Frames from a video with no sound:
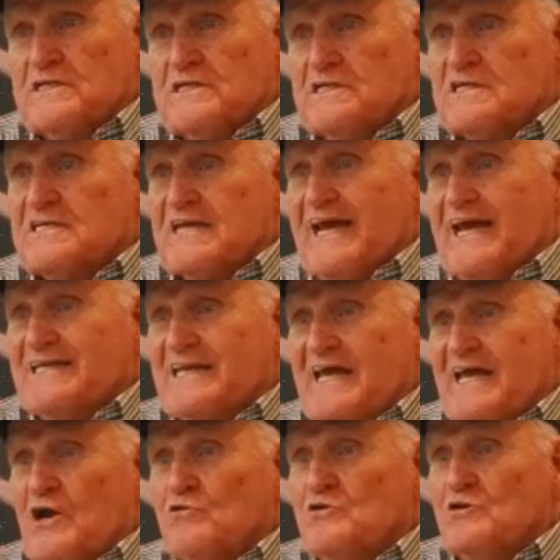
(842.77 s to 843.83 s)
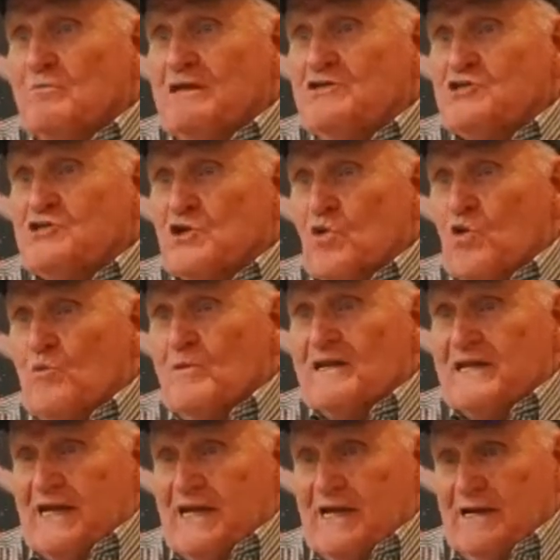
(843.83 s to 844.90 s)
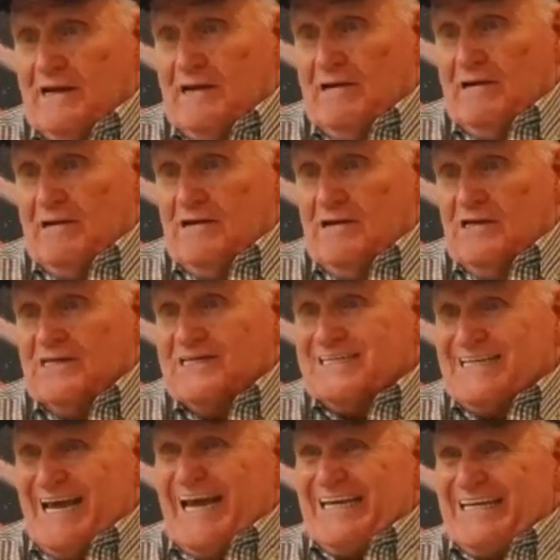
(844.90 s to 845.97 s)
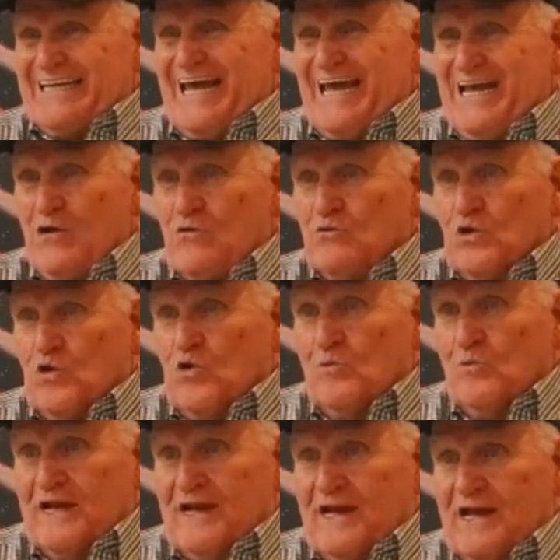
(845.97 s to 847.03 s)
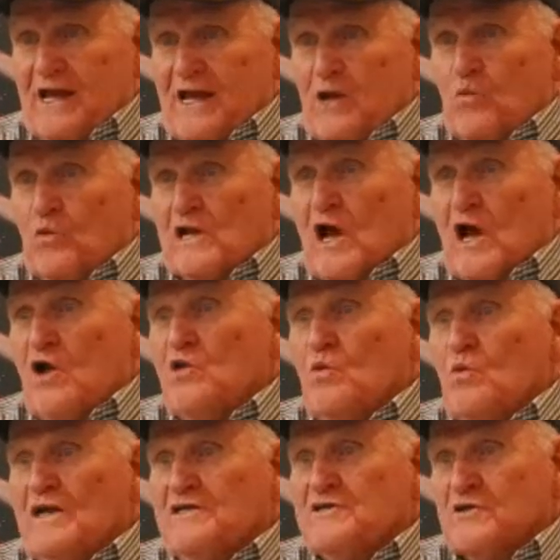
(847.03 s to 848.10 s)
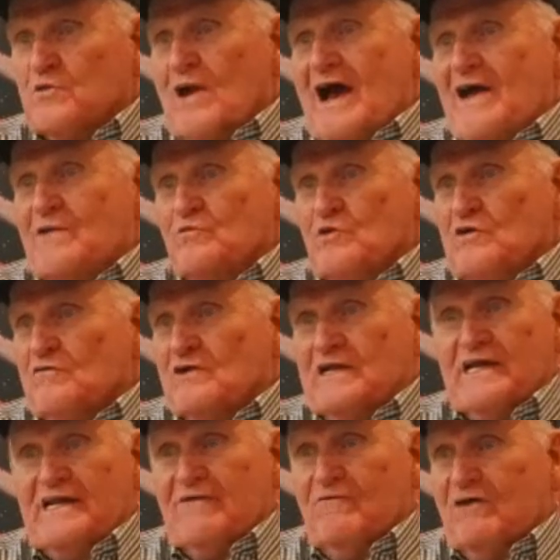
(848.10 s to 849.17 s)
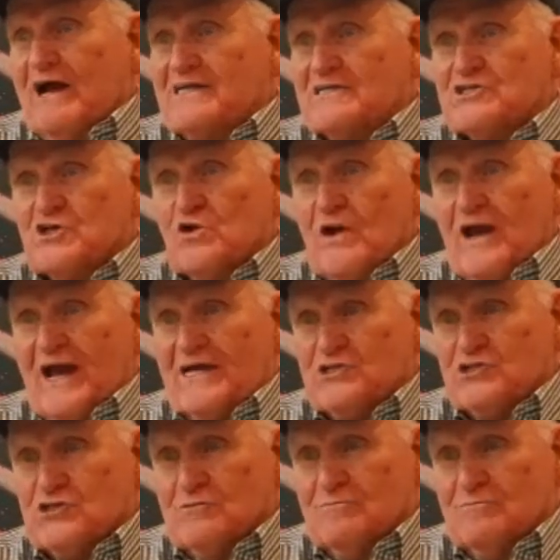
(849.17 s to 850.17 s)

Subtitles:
the 2nd tank on the beach at Normandy. 2nd tank on Normandy. Went all the way to the Rhine River, and he never got a scratch.